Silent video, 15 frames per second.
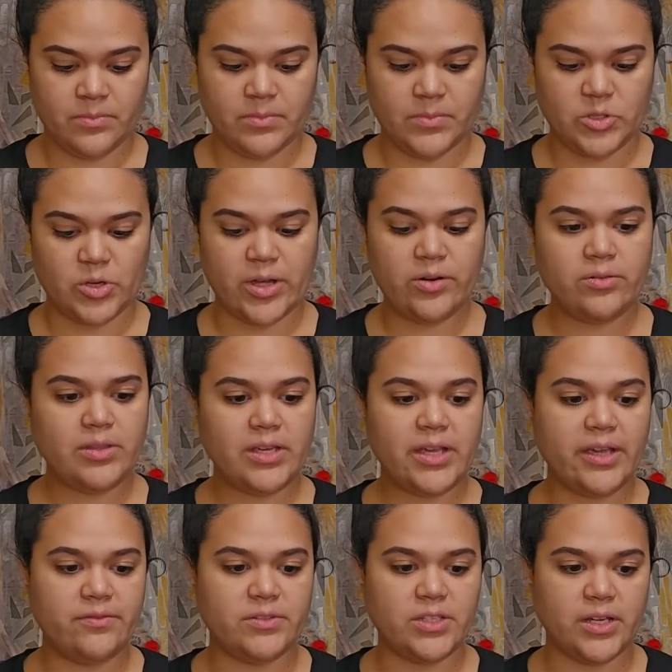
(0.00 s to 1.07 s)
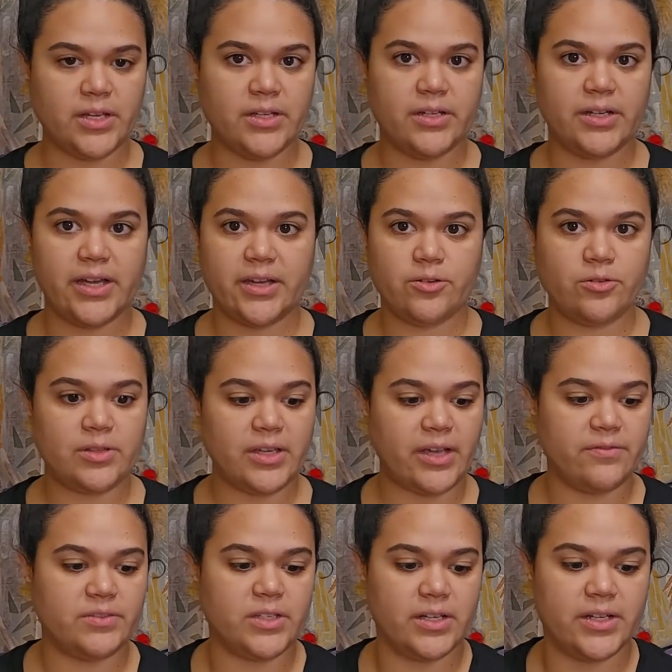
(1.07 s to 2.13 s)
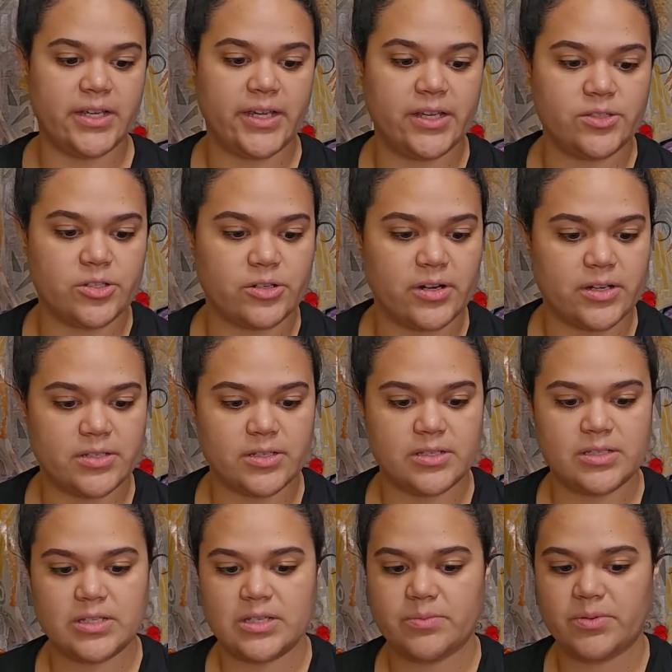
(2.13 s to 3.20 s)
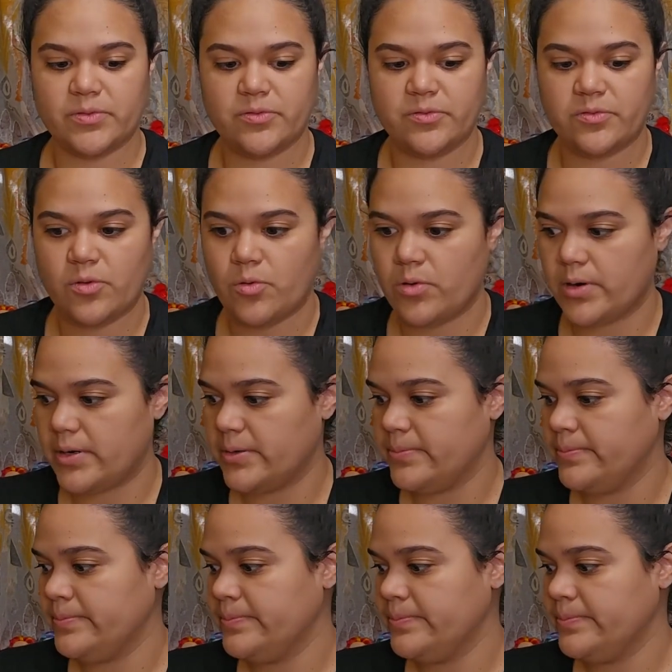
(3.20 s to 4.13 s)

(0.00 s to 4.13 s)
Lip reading: So I don't think I've done a Hands Across the Sea before.